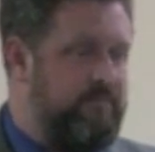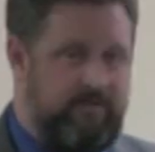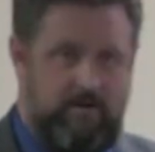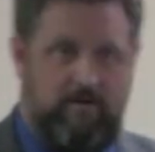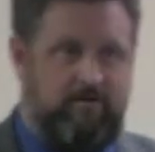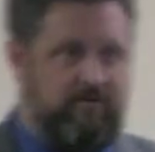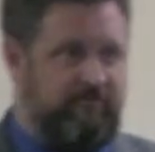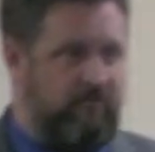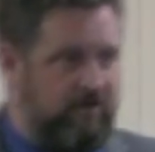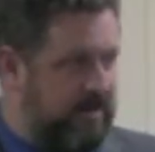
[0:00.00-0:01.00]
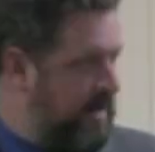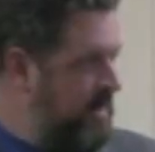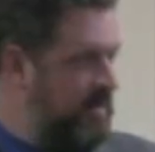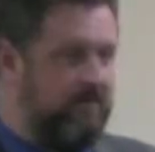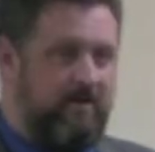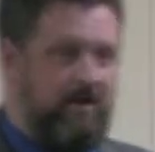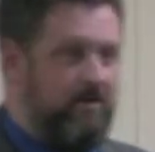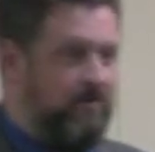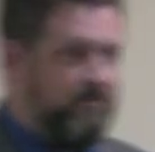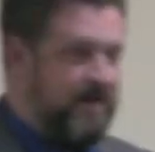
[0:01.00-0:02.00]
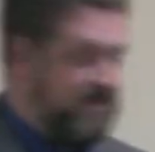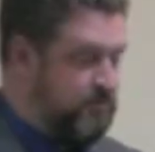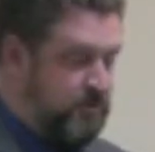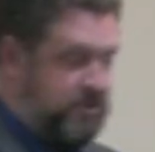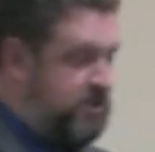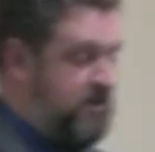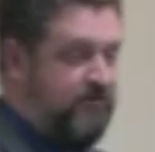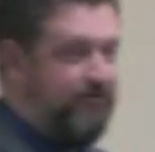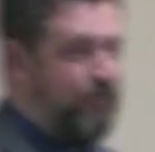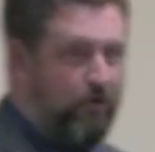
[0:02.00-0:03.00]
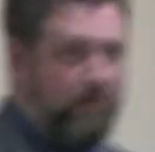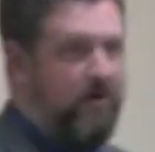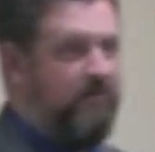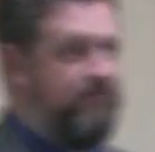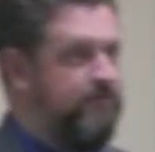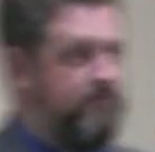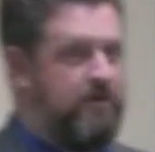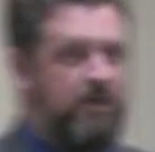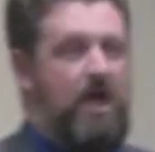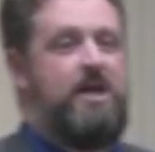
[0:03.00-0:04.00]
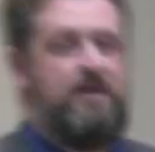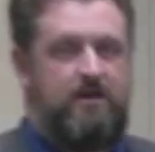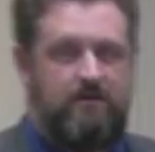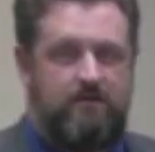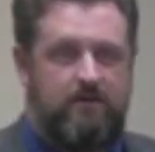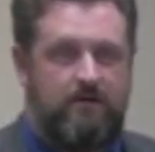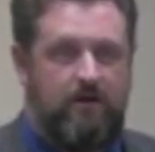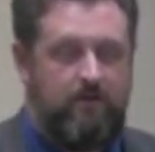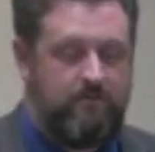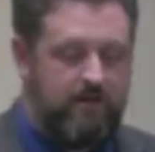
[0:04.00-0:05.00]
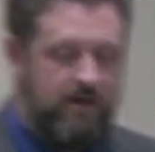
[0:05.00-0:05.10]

You know, you're fornicating, you know, that's which is just another form of gluttony, you know.